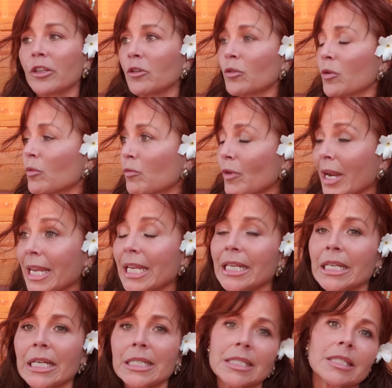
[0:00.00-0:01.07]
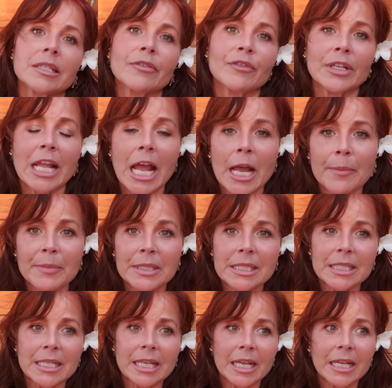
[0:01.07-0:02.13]
You'll recognize it if it happens
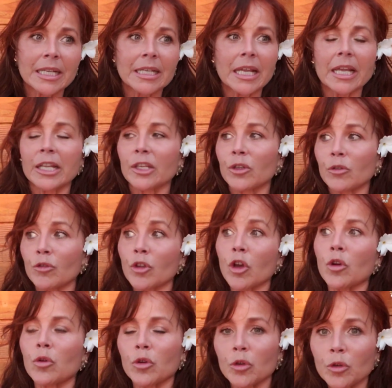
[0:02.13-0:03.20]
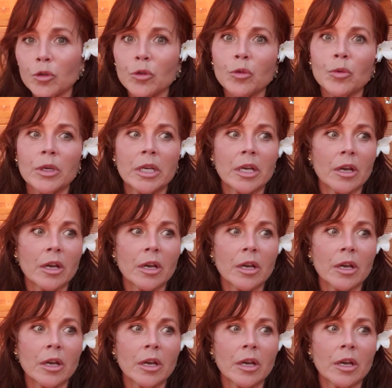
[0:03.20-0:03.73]
again, and you know who